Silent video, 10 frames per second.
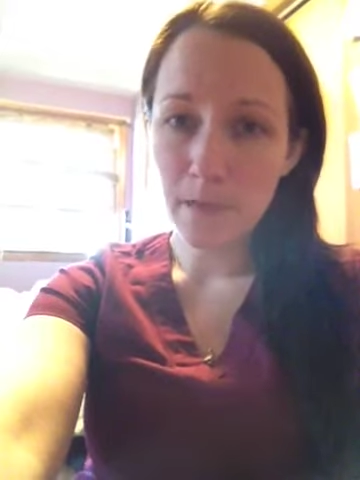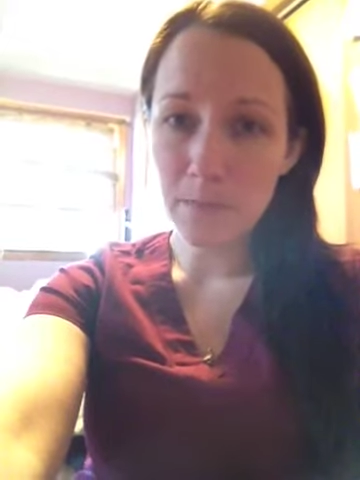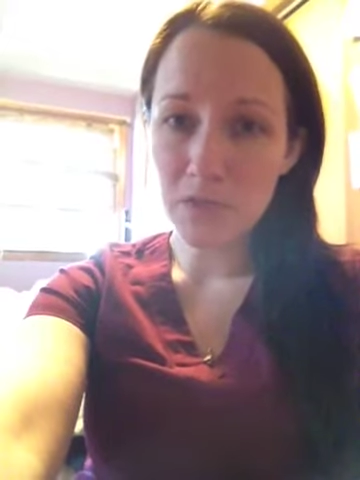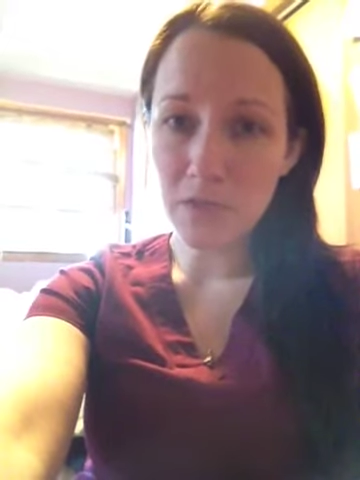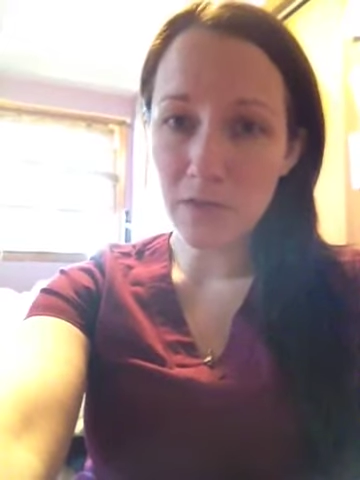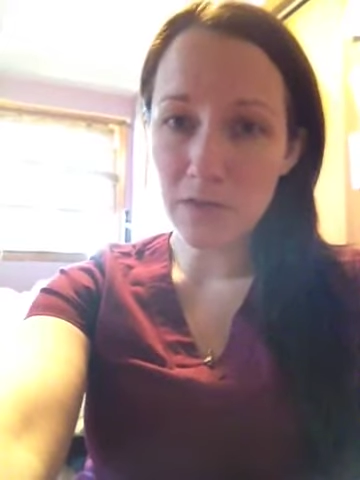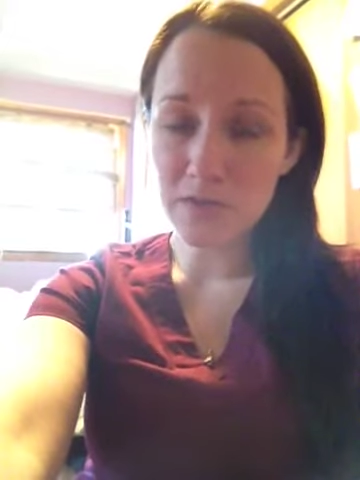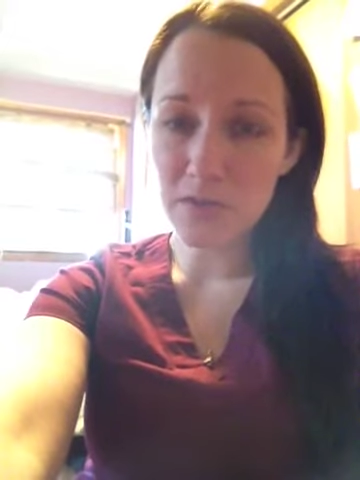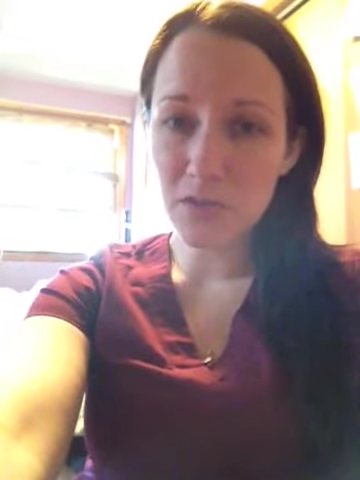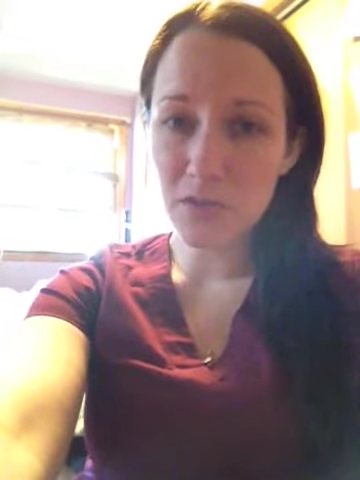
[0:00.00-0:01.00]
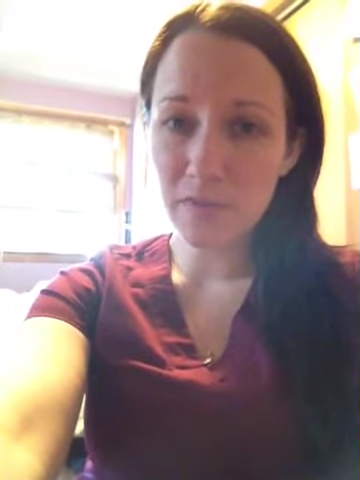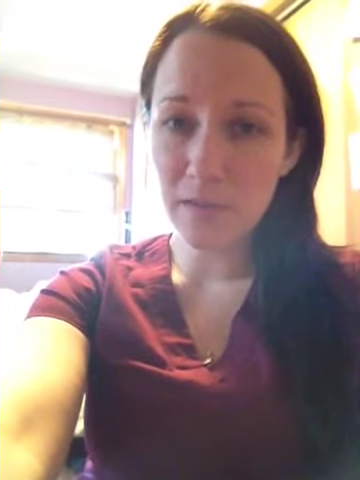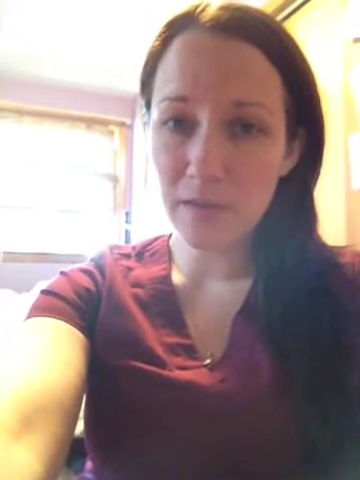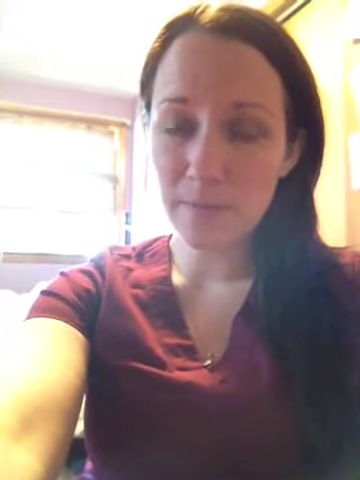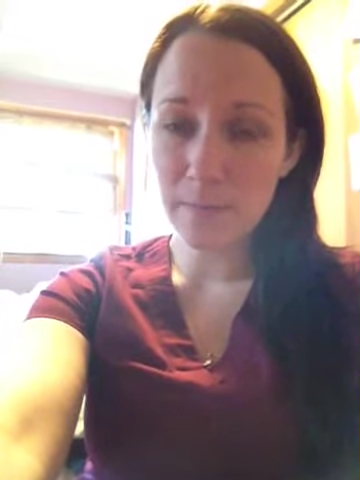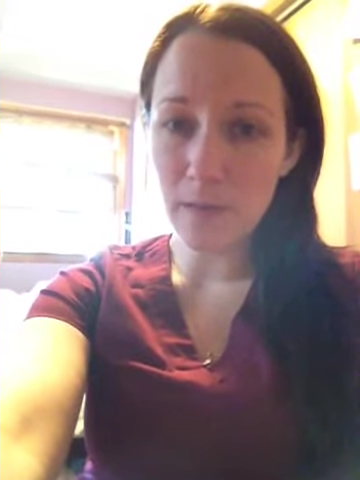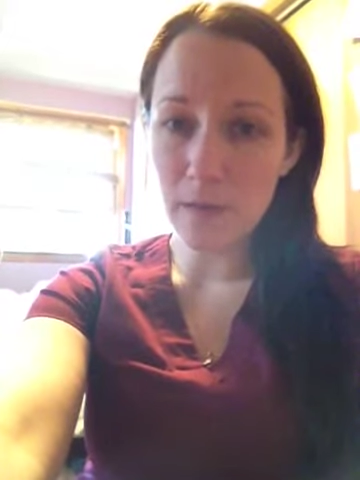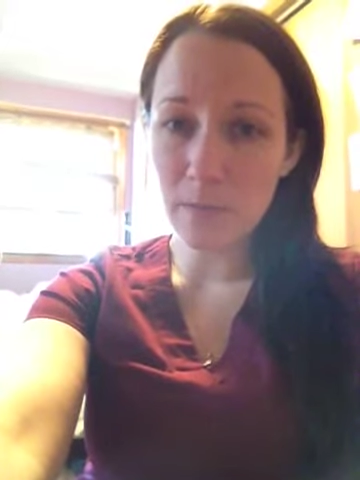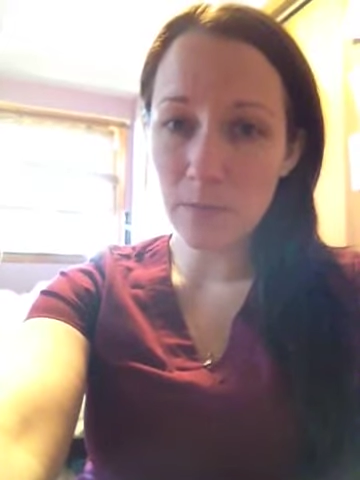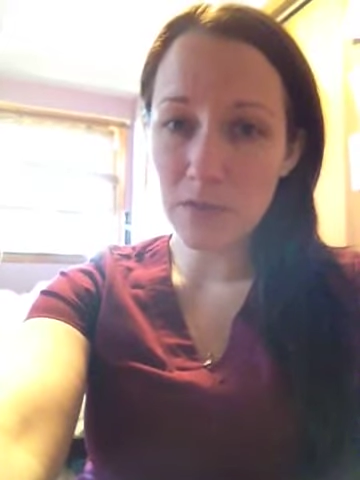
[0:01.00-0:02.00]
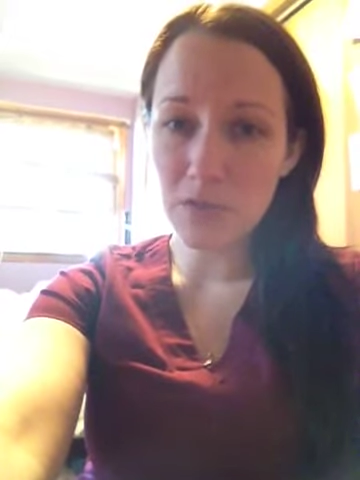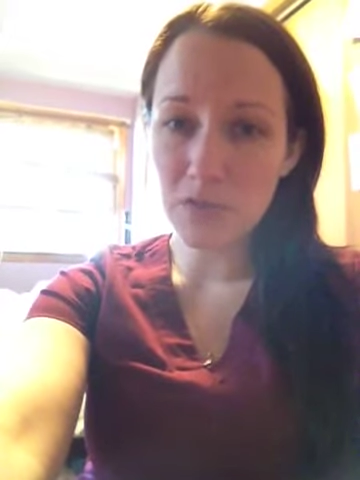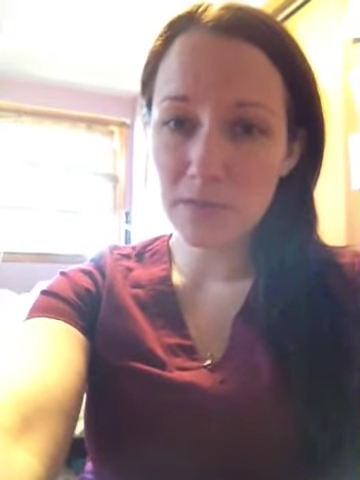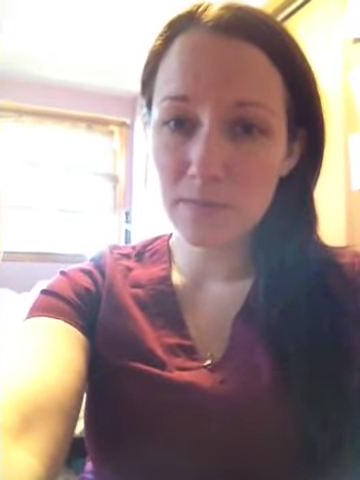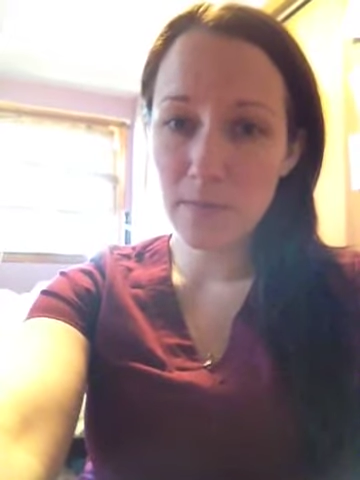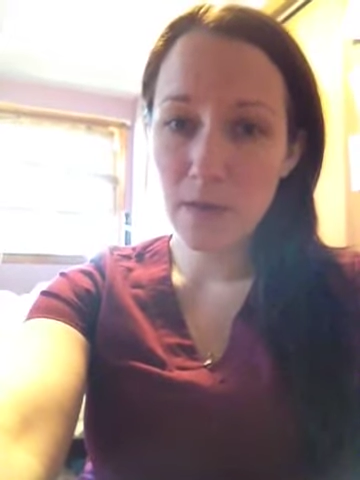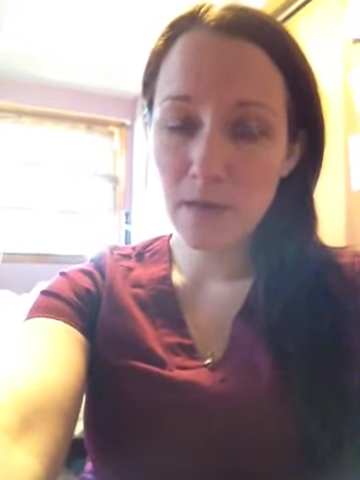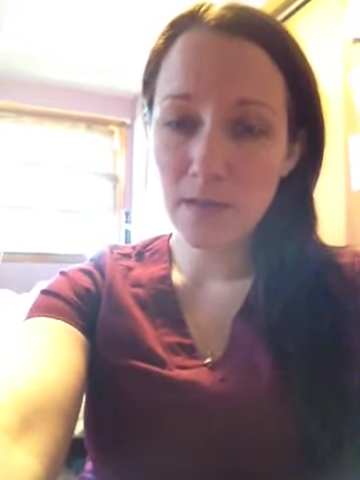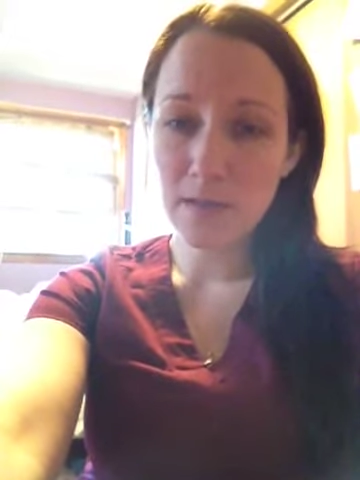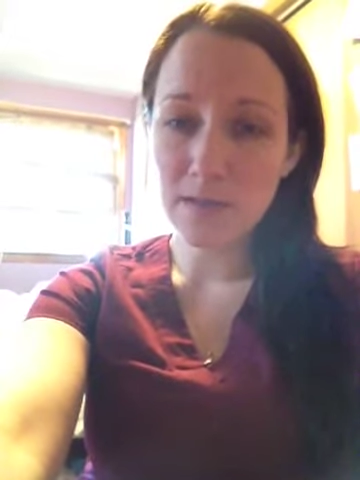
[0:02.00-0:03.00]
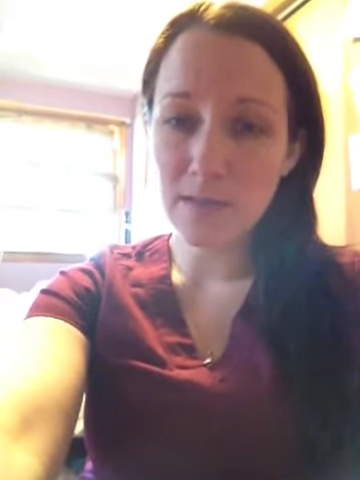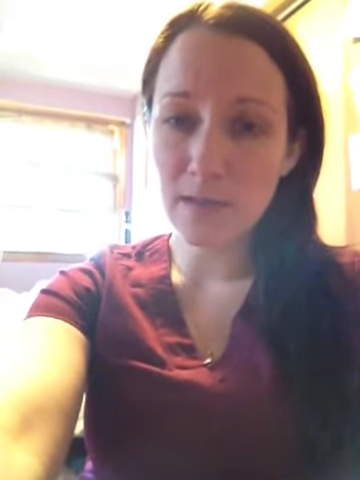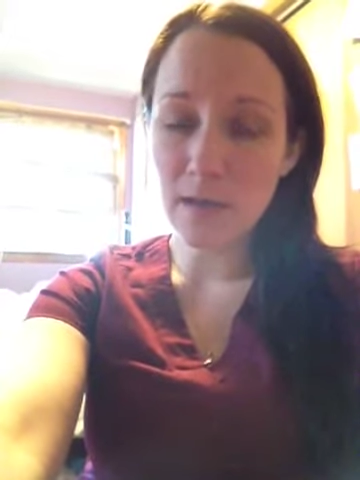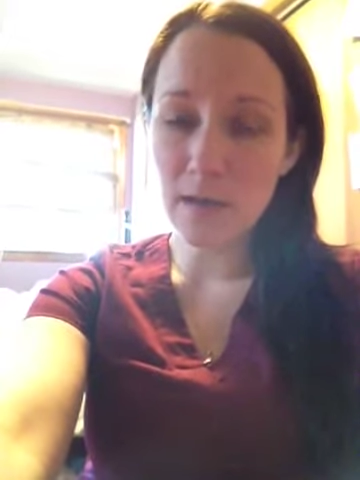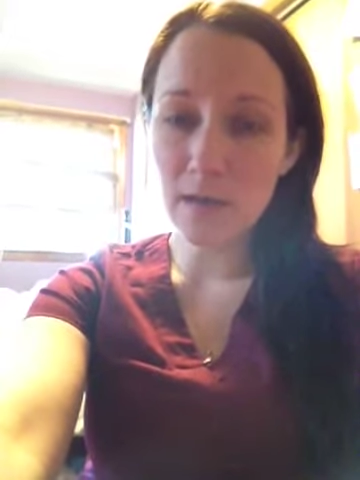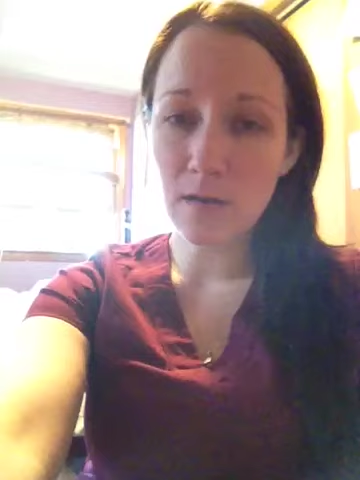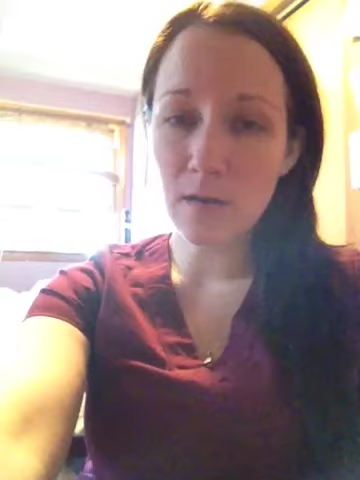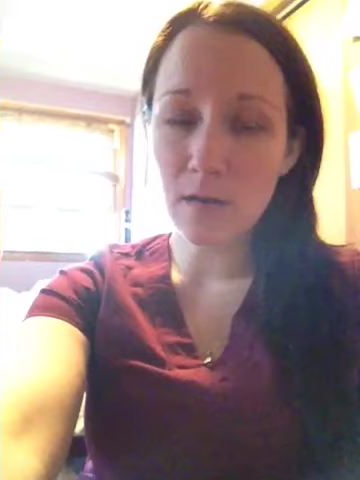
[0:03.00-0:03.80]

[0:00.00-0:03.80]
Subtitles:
machine called SurgiVet, which does it on